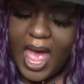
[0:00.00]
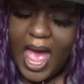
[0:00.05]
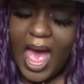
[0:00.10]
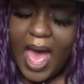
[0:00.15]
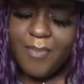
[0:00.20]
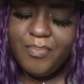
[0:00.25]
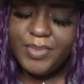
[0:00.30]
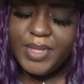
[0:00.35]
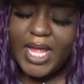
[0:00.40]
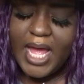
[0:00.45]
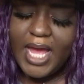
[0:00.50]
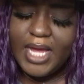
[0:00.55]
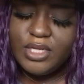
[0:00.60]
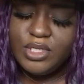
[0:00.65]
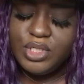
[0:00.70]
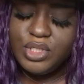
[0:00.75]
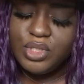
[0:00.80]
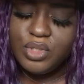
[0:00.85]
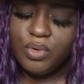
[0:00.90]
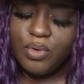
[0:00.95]
I'm
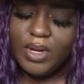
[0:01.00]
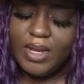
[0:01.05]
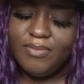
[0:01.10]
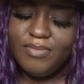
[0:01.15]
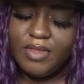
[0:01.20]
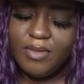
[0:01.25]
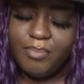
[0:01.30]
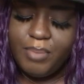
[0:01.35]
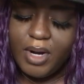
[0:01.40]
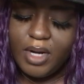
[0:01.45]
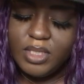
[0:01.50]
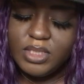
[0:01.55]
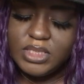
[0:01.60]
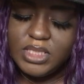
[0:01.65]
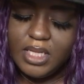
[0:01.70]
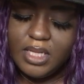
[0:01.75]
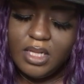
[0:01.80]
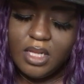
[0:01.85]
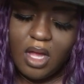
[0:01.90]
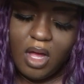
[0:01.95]
not sure if the
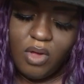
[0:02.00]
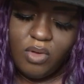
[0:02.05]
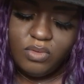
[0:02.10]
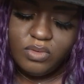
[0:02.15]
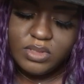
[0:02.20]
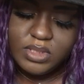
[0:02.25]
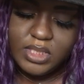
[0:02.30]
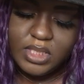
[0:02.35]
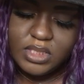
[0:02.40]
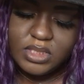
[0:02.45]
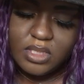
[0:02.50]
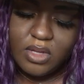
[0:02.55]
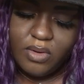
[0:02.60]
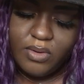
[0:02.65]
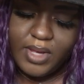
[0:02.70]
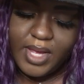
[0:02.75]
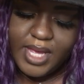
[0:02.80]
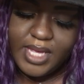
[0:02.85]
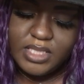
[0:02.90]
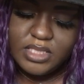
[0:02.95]
person knows this,
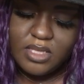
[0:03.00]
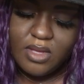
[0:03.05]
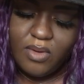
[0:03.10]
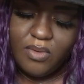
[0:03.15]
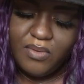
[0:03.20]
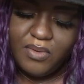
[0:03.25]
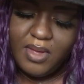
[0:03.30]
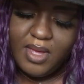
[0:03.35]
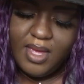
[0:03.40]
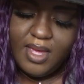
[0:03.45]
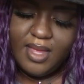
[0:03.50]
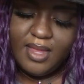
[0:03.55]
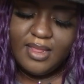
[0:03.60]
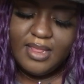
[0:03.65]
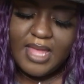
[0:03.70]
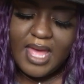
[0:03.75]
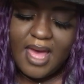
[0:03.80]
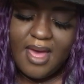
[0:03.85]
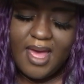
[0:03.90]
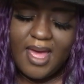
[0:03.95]
okay? So
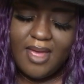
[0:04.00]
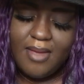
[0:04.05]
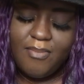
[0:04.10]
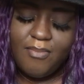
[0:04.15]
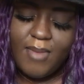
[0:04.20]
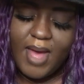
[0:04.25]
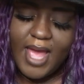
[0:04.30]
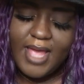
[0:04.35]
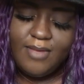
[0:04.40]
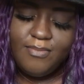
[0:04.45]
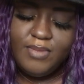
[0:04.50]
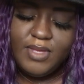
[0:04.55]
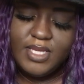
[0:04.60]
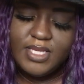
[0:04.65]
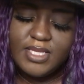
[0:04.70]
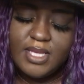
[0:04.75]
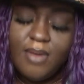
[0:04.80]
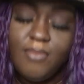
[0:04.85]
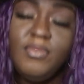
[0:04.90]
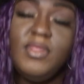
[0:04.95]
that might be
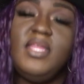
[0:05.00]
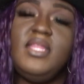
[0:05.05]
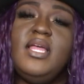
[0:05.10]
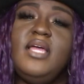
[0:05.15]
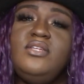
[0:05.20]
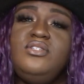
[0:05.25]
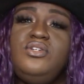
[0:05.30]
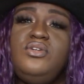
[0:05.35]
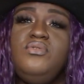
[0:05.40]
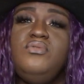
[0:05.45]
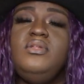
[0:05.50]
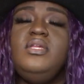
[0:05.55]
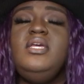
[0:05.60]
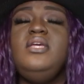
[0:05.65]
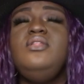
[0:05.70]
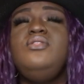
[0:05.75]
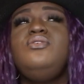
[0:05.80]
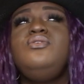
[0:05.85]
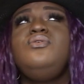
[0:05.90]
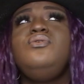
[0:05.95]
something that you
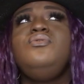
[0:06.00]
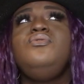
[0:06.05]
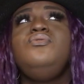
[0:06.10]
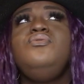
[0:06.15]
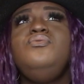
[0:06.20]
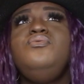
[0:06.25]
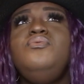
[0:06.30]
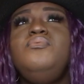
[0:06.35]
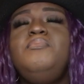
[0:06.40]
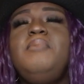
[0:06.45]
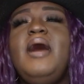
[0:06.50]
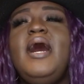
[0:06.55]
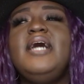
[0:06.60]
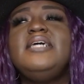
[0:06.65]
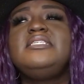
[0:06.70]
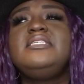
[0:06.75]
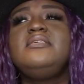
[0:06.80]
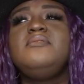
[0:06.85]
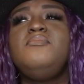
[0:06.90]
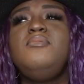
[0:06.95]
need to
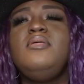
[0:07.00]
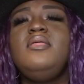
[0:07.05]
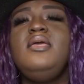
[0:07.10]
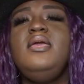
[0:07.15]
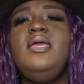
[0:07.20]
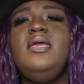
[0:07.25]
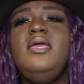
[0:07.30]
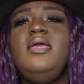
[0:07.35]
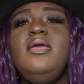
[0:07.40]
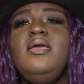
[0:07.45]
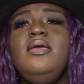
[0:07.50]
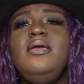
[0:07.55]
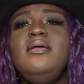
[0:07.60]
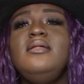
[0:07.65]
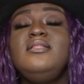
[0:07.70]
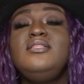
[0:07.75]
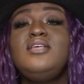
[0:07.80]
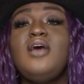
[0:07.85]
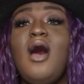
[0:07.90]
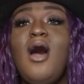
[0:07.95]

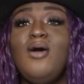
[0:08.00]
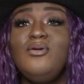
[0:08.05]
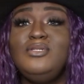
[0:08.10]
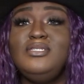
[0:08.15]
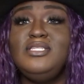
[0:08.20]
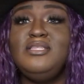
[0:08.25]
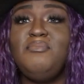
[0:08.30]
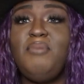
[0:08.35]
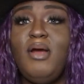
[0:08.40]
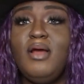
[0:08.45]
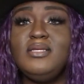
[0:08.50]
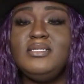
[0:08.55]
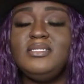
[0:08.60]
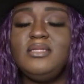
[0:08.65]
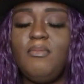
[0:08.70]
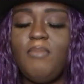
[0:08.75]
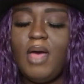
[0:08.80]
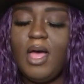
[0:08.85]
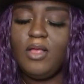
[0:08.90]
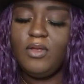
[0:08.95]
possibly talk to the
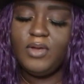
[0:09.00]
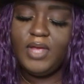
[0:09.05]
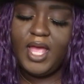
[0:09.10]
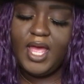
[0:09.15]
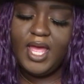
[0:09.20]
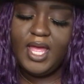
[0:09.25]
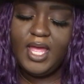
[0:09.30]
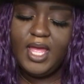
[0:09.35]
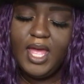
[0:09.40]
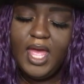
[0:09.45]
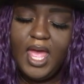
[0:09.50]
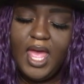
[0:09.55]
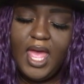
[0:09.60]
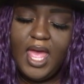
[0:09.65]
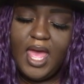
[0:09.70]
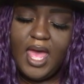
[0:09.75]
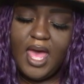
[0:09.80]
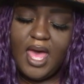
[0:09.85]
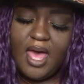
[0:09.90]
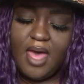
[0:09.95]
person about, okay?
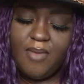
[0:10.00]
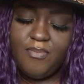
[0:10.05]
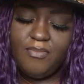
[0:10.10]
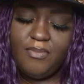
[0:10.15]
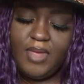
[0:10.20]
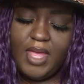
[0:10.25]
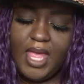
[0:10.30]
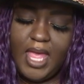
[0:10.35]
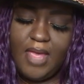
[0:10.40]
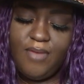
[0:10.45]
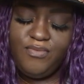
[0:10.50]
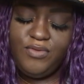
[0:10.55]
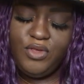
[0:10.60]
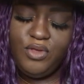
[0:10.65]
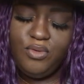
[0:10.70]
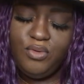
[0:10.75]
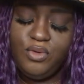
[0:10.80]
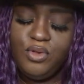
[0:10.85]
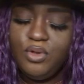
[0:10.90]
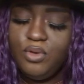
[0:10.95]
Um, if
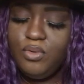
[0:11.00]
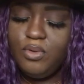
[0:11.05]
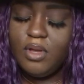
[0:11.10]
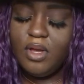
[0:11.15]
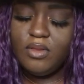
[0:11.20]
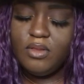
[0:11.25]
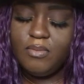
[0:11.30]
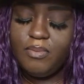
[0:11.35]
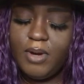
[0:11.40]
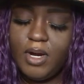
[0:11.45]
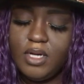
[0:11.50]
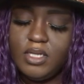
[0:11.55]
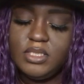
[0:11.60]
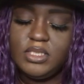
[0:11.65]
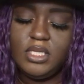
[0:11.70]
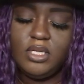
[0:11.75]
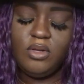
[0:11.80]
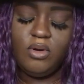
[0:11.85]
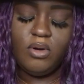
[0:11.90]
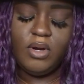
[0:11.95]
you do know the
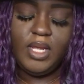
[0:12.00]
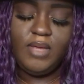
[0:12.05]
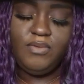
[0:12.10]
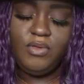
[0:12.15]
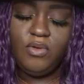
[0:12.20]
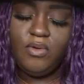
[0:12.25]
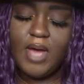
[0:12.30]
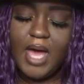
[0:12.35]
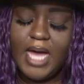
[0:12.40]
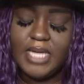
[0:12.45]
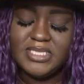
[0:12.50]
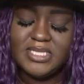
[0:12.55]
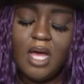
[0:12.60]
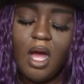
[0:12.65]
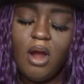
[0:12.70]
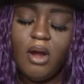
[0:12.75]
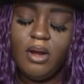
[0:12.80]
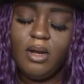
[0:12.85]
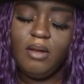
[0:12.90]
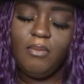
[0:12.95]
person or if you guys
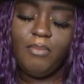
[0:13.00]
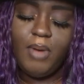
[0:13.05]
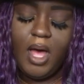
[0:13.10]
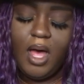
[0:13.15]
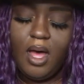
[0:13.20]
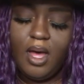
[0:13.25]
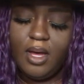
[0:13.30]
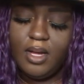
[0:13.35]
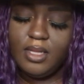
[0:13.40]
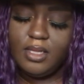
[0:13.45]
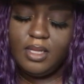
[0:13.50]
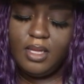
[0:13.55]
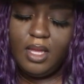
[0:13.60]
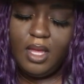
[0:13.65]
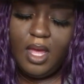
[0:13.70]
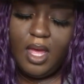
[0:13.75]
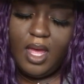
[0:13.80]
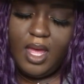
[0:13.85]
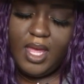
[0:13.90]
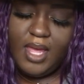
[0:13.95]
are in a bond,
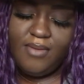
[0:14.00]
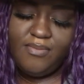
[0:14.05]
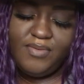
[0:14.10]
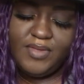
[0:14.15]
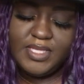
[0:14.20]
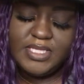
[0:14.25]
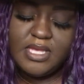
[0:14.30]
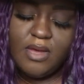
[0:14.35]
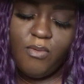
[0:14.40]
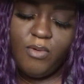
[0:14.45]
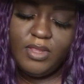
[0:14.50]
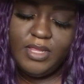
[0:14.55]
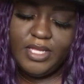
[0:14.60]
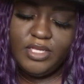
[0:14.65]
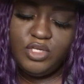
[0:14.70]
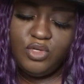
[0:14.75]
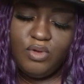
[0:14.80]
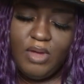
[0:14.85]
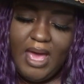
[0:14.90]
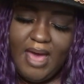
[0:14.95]
if it's someone
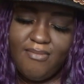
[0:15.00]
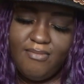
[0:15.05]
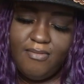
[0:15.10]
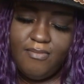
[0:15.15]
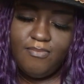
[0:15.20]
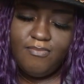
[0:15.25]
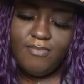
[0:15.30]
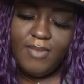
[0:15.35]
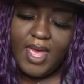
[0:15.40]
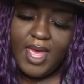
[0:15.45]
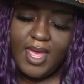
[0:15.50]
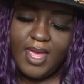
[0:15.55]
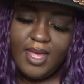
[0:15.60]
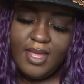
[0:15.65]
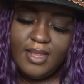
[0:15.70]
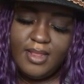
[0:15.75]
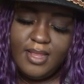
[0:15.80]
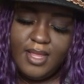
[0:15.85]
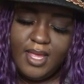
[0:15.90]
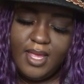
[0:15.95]
that you haven't
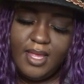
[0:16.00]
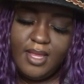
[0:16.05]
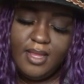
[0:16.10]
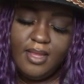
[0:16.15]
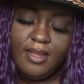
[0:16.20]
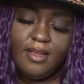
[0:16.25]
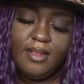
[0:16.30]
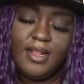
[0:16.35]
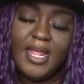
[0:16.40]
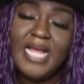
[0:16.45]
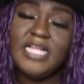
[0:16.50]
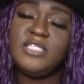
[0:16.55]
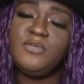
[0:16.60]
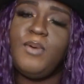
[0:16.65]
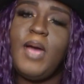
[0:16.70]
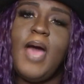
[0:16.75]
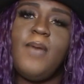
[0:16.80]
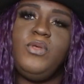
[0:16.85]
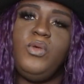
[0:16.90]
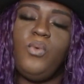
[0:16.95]
met, then that's
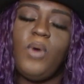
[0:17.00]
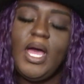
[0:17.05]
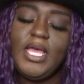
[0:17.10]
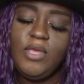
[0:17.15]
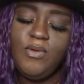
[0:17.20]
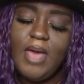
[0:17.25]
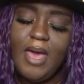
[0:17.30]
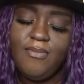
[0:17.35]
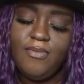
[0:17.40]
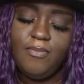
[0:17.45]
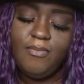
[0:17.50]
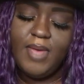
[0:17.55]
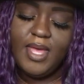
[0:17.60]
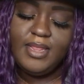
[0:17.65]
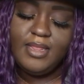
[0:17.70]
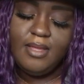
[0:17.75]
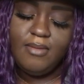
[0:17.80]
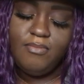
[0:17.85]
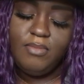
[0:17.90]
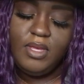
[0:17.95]
probably why you haven't
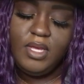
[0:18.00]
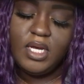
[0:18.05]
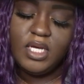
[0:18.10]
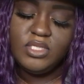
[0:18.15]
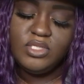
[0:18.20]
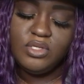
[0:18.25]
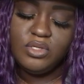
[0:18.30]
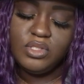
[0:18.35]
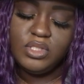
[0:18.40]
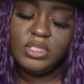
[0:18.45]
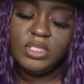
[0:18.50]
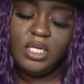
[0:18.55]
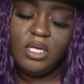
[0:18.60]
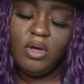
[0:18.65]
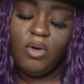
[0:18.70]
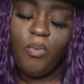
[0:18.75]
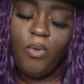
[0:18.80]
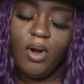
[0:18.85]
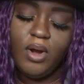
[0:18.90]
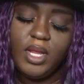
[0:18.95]
met them because you're
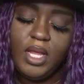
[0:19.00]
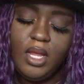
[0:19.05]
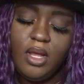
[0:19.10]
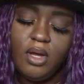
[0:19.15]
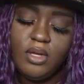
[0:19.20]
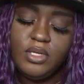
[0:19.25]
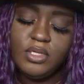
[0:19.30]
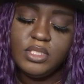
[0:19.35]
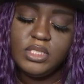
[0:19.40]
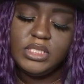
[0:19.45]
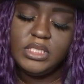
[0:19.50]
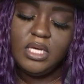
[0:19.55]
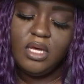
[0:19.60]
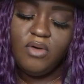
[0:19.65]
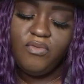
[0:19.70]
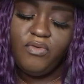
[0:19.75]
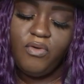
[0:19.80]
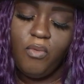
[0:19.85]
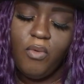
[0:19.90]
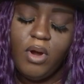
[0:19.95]
still working on
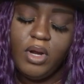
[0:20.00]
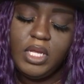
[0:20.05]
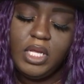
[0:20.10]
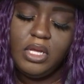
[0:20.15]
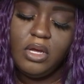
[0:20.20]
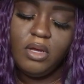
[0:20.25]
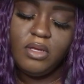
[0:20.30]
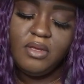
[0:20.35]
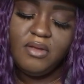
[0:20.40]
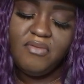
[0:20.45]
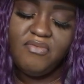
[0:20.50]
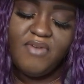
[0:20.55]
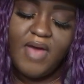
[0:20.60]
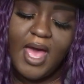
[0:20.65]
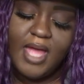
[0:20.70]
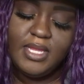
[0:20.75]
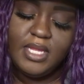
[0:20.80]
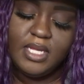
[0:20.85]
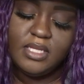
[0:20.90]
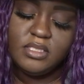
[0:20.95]
yourself and working on your
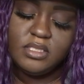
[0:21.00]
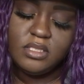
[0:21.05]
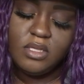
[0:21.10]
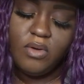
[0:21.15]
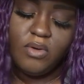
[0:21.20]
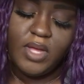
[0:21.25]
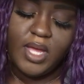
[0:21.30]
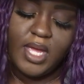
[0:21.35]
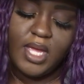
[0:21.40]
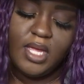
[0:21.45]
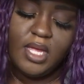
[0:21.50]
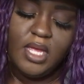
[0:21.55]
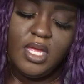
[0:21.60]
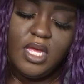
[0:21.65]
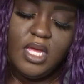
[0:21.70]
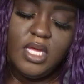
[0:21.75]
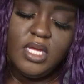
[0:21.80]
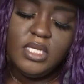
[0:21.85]
finances, okay?